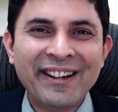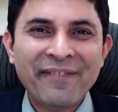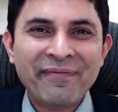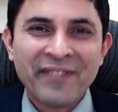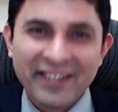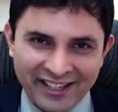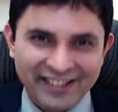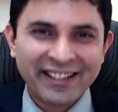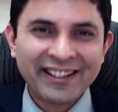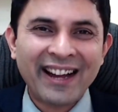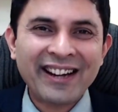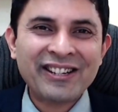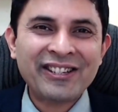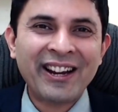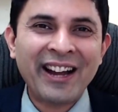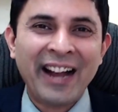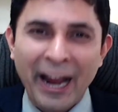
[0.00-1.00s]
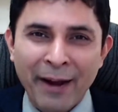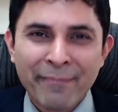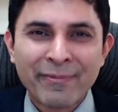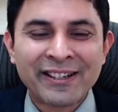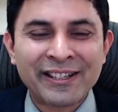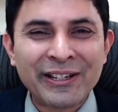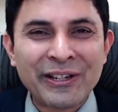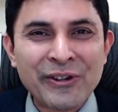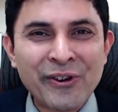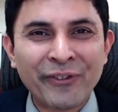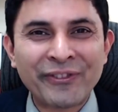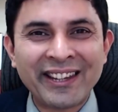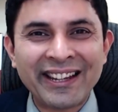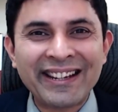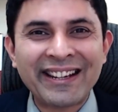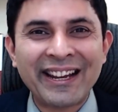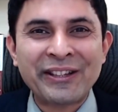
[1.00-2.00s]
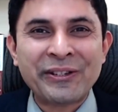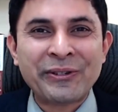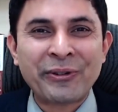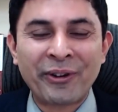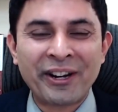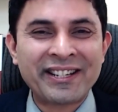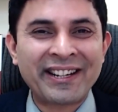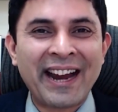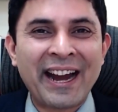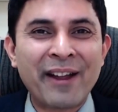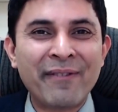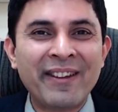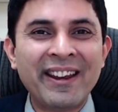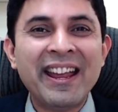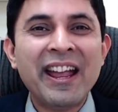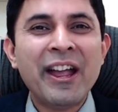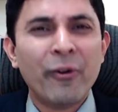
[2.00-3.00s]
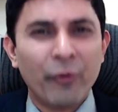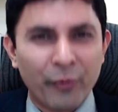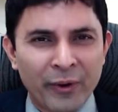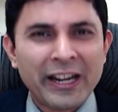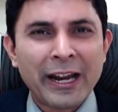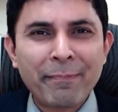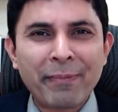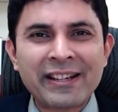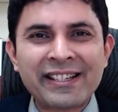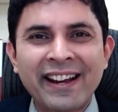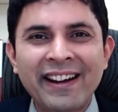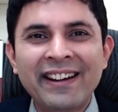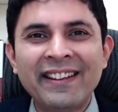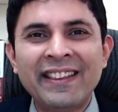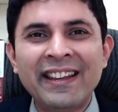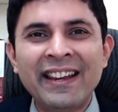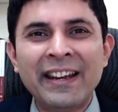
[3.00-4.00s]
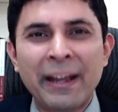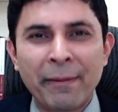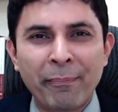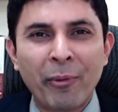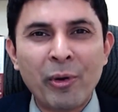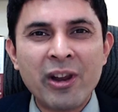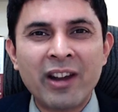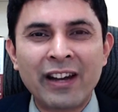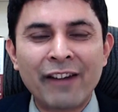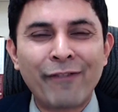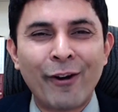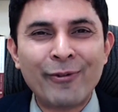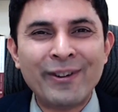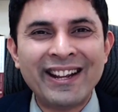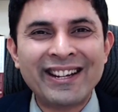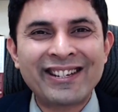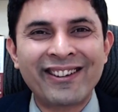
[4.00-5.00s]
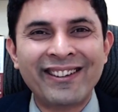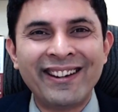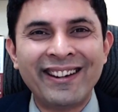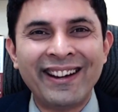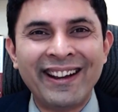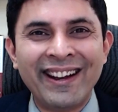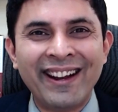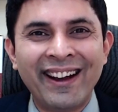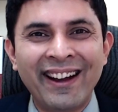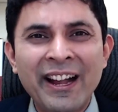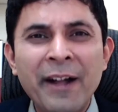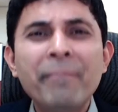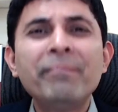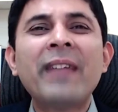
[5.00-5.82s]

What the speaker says: This is Sidharth Shah. I'm the CEO of Think and Grow Rich Academy. We represent the Napoleon Hill Foundation in India.